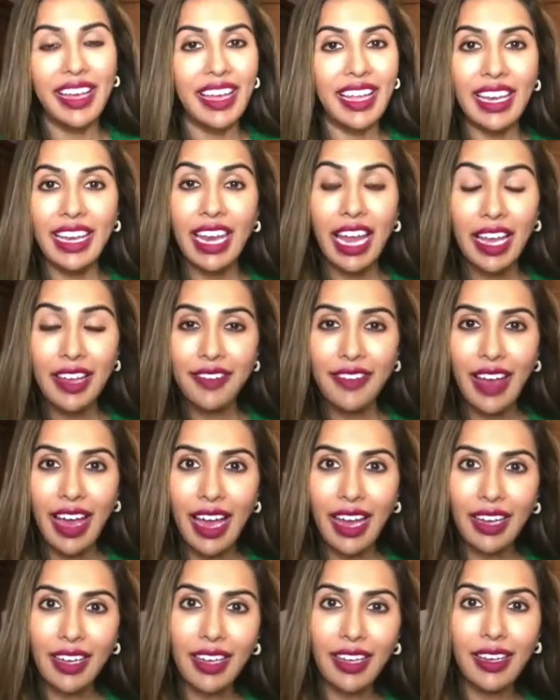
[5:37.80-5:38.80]
Life
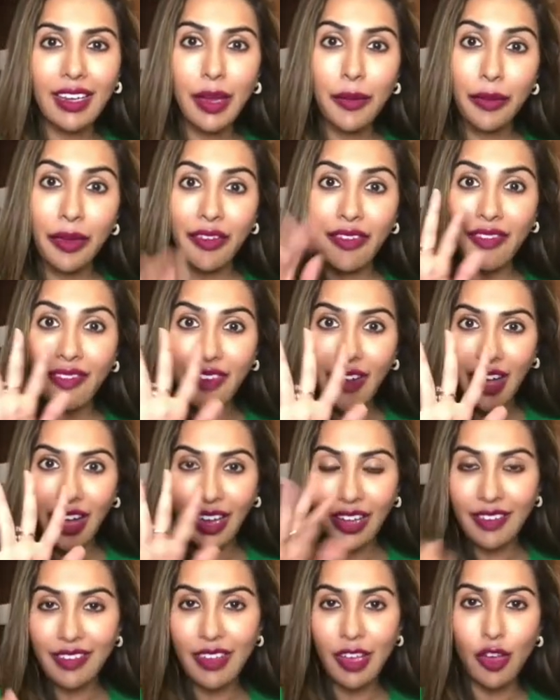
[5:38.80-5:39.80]
hack number
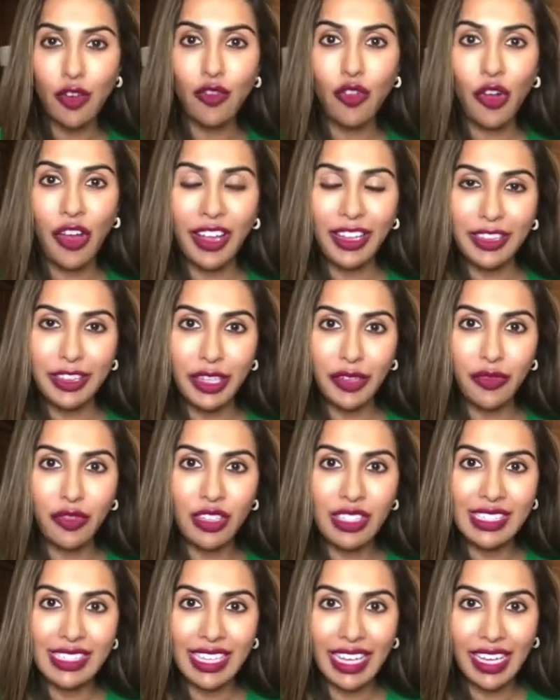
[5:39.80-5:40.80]
5 for healthy full
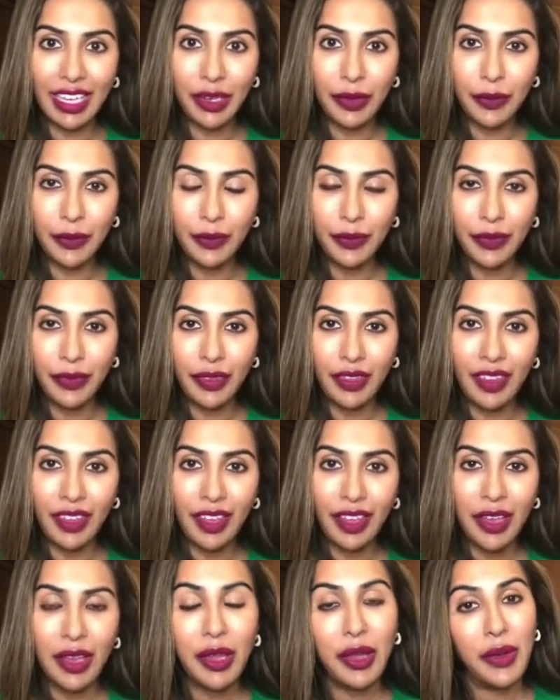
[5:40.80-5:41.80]
skin.
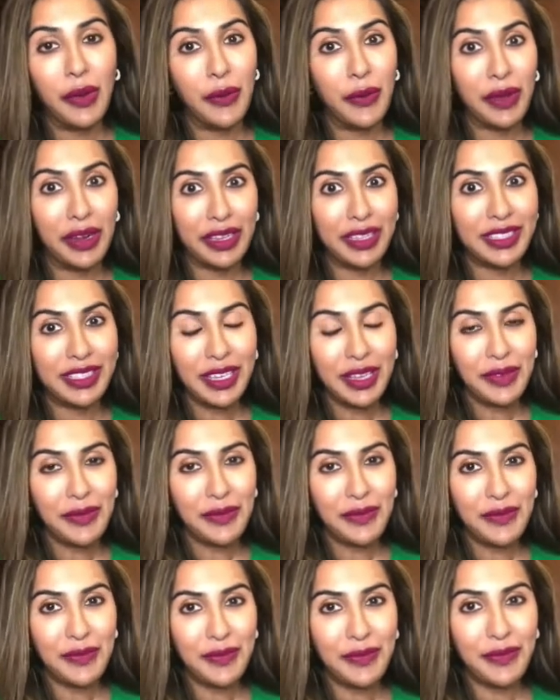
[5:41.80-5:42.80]
What is it?
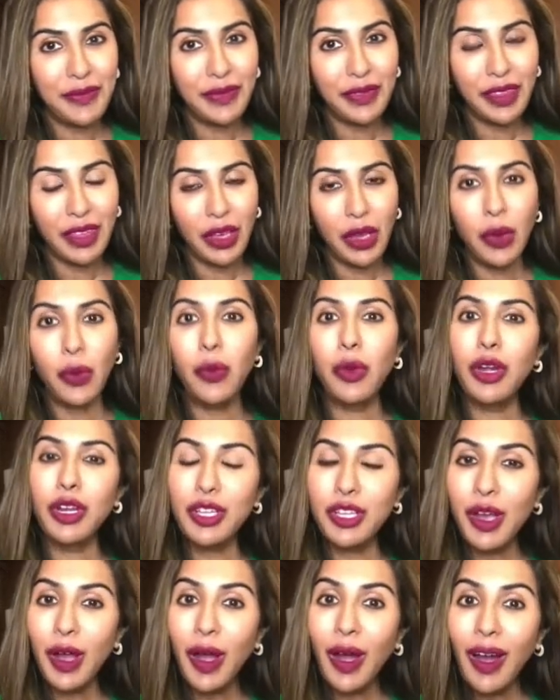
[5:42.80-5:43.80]
We're
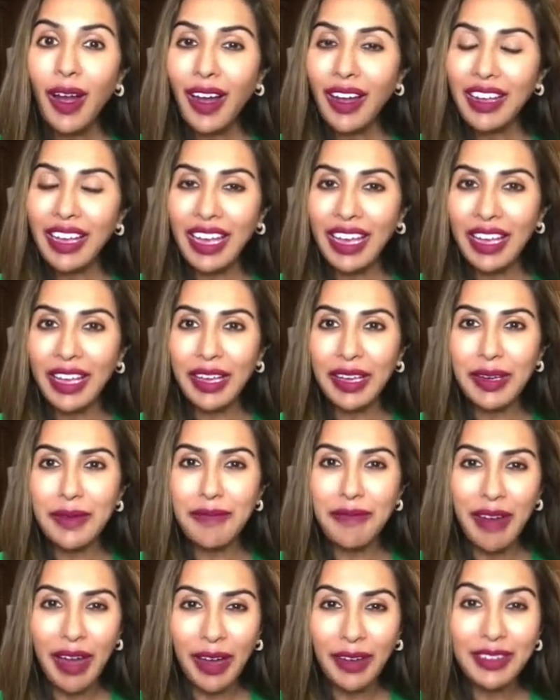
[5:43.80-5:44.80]
talking
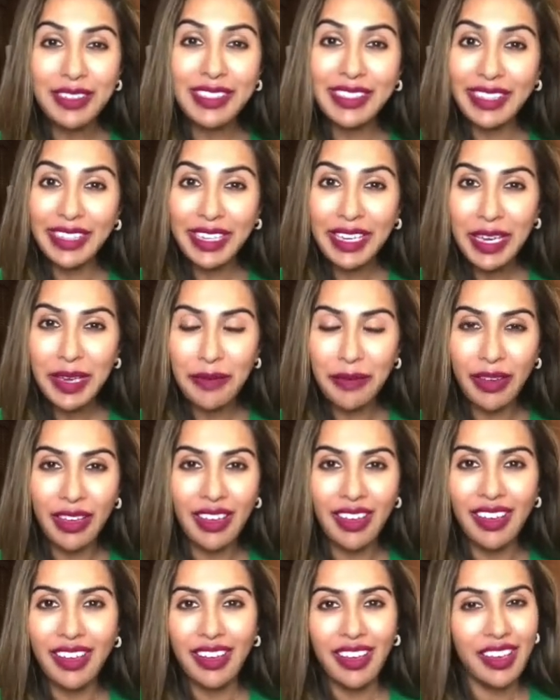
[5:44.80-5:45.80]
about sleep,
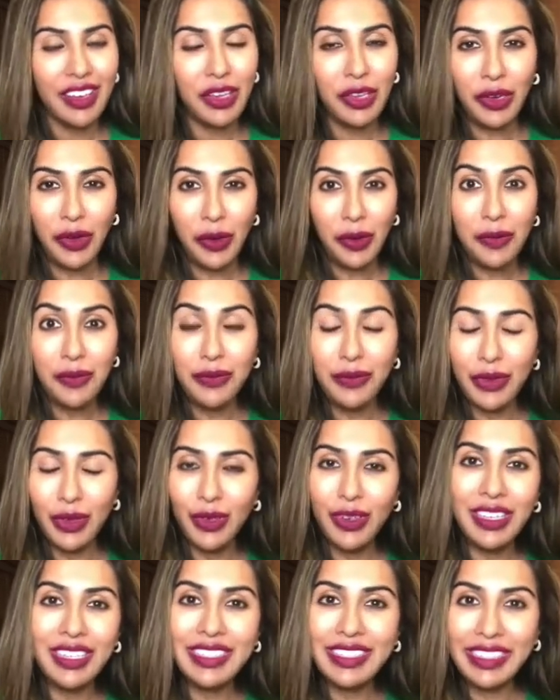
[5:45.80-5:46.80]

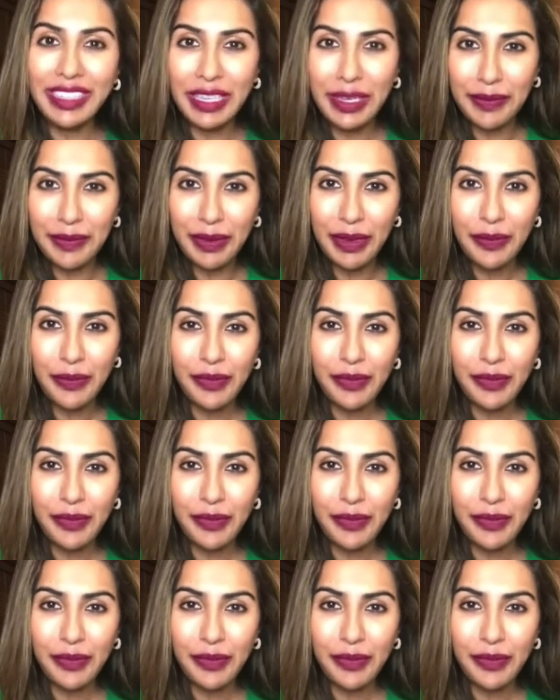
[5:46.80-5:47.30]
beauty sleep.